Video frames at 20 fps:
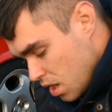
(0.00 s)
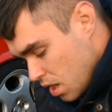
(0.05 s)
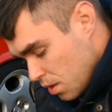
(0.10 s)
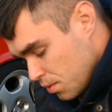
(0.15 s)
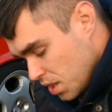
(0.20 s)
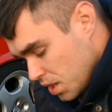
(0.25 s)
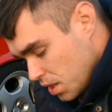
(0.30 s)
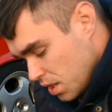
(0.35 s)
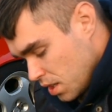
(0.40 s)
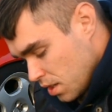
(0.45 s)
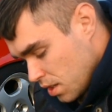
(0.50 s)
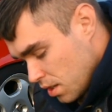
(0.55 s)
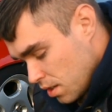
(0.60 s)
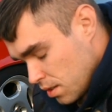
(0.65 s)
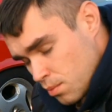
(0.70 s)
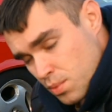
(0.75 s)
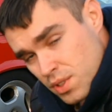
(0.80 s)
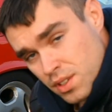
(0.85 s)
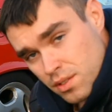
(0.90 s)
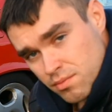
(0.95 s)
I really,
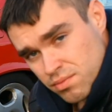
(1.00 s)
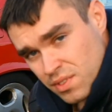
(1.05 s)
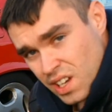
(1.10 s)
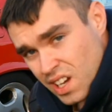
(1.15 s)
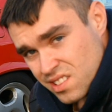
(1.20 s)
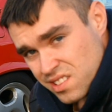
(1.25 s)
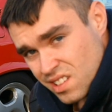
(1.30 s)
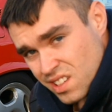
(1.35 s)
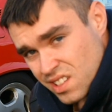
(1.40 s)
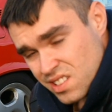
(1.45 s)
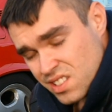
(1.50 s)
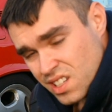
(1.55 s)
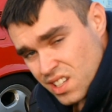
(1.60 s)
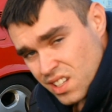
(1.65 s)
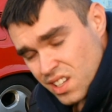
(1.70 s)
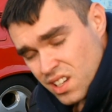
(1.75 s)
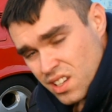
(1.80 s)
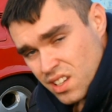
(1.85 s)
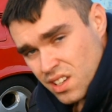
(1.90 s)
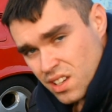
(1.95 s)
guys, like I said,